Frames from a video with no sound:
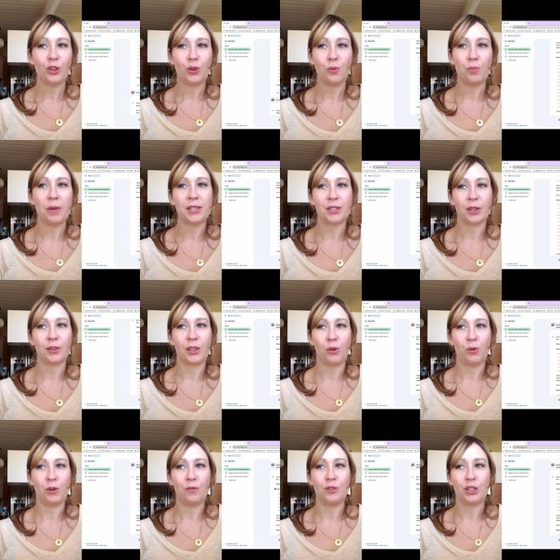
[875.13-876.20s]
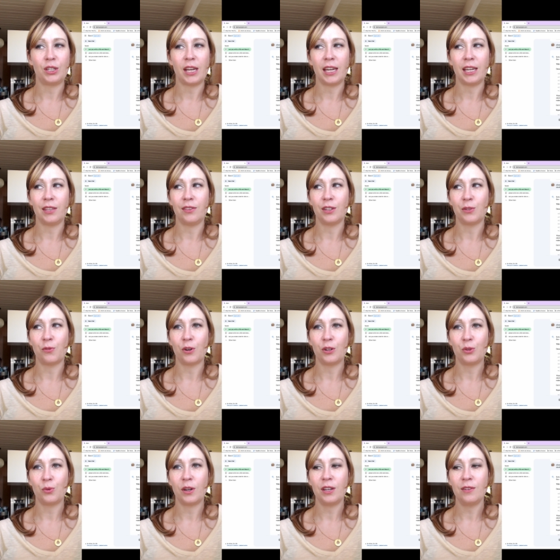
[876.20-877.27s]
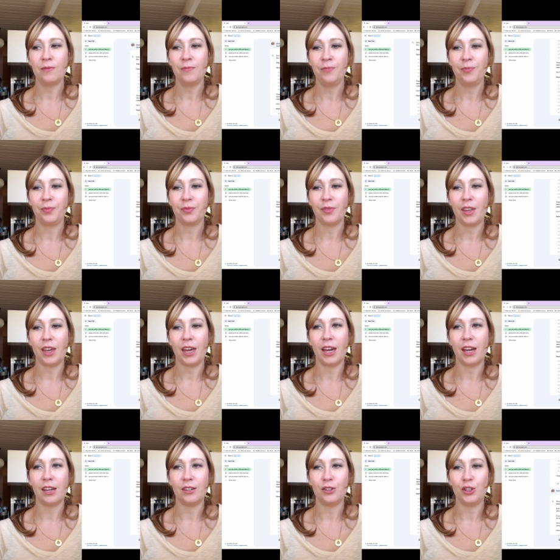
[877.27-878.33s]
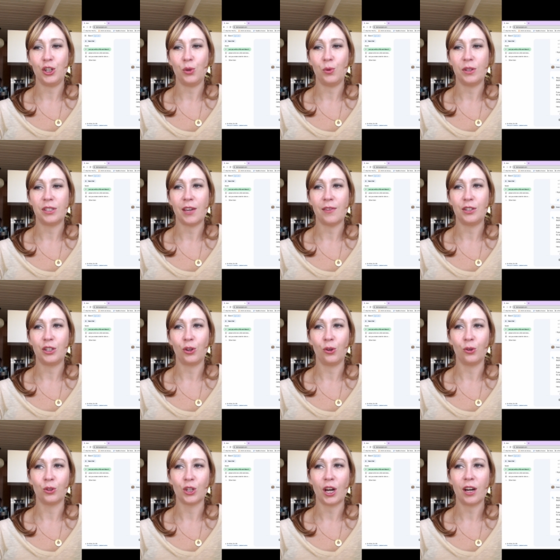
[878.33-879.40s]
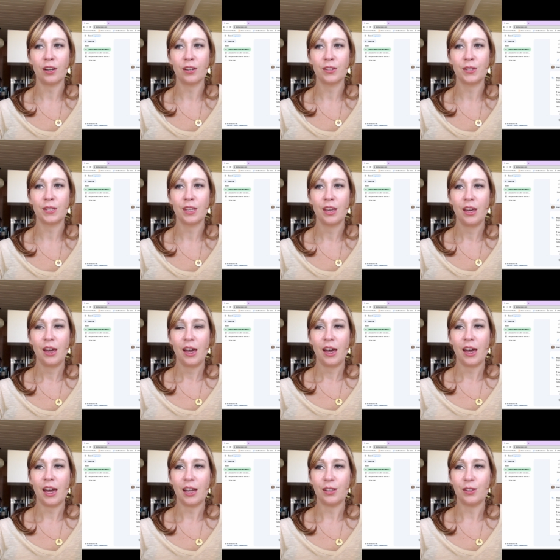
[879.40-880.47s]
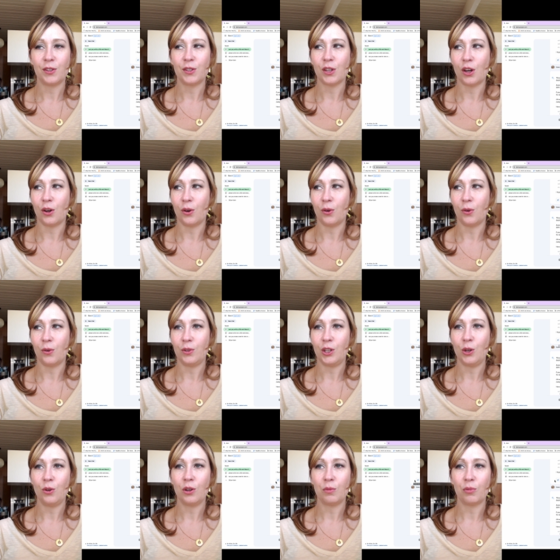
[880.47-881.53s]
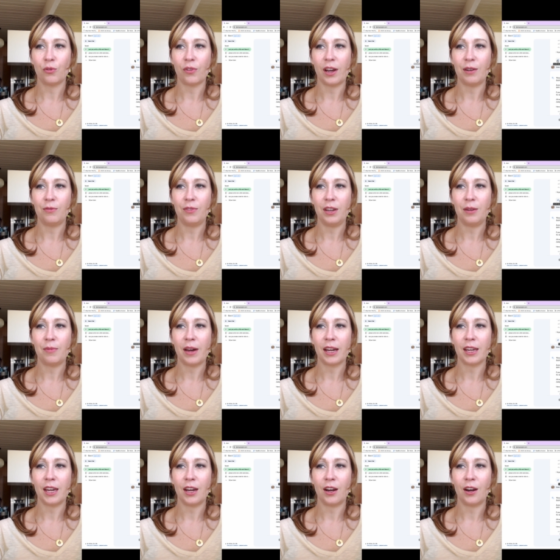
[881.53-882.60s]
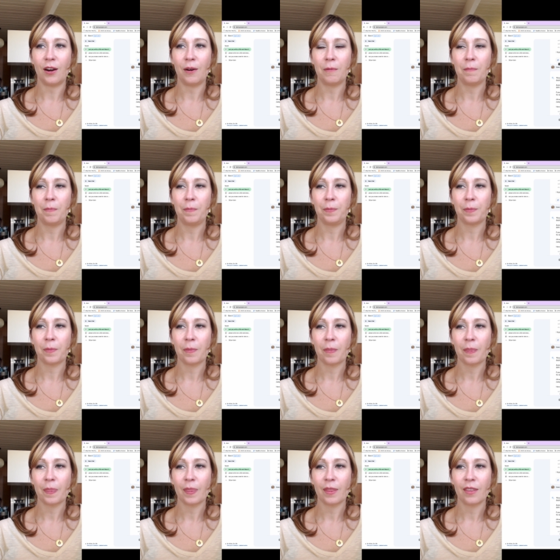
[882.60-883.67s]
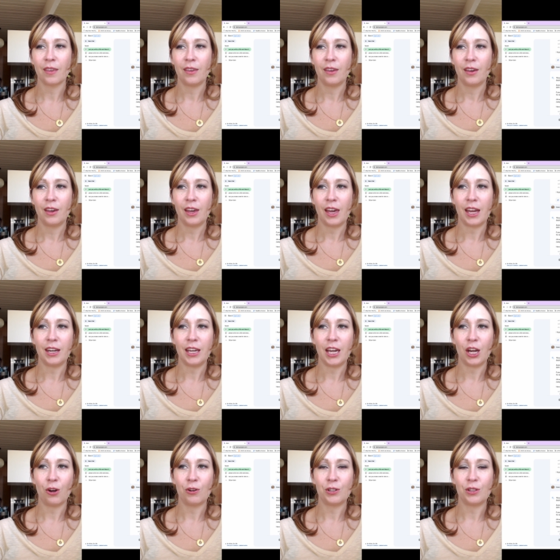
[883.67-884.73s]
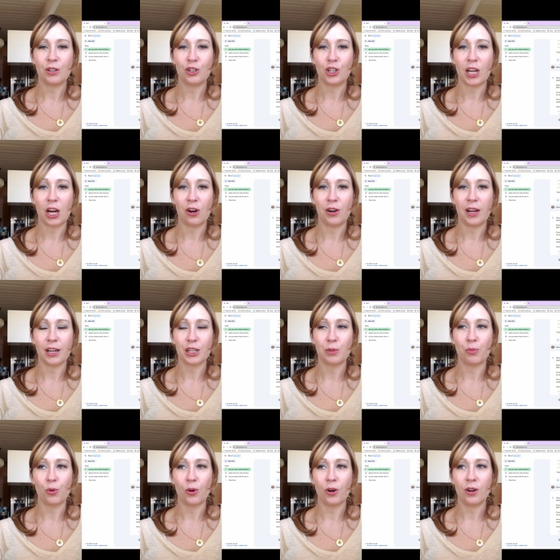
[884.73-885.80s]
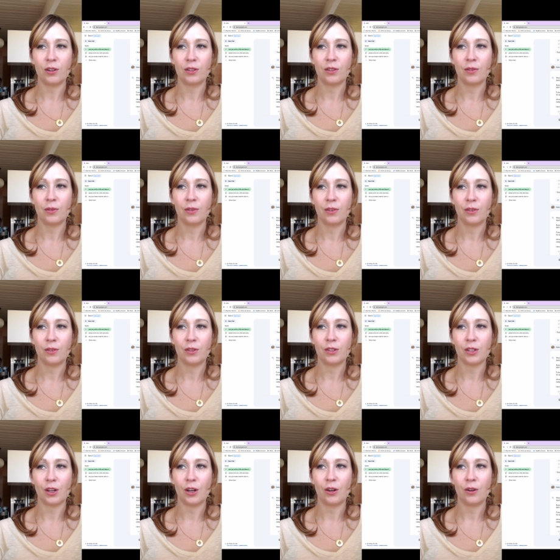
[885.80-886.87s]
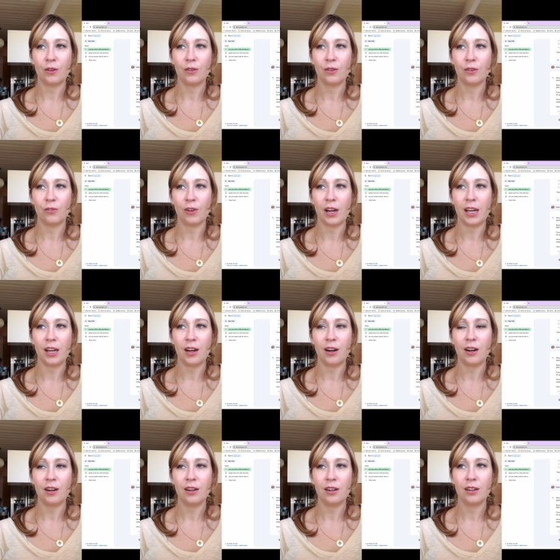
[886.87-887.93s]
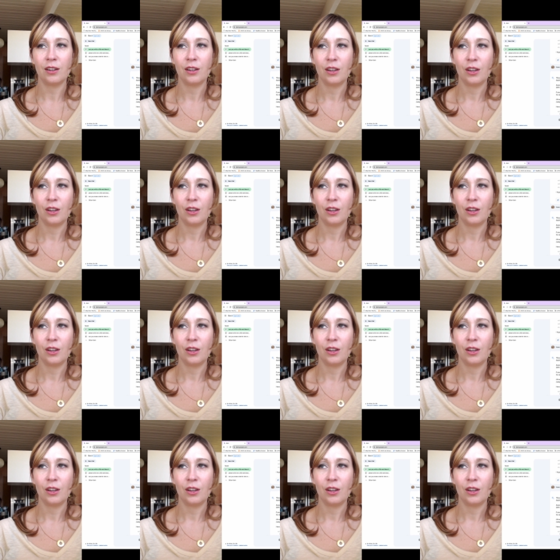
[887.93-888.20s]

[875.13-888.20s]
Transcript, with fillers: you basically would have just taken this first one and you would save it to Google Docs. And so you can provide feedback here, and here's the share and export. So right here,